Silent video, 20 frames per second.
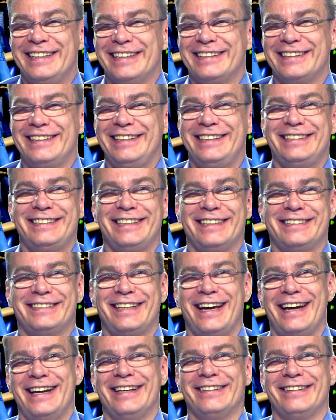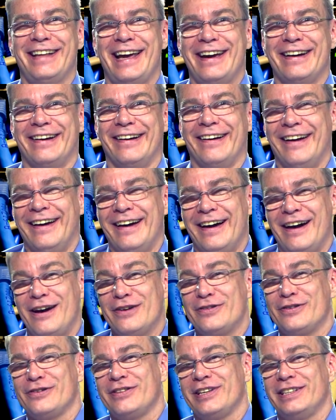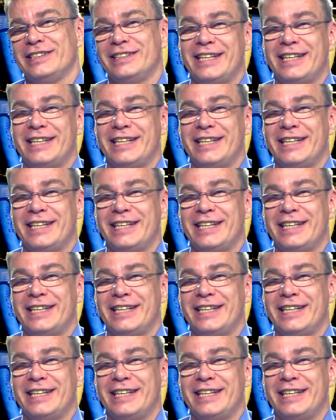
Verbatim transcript: the least exciting layer, other than,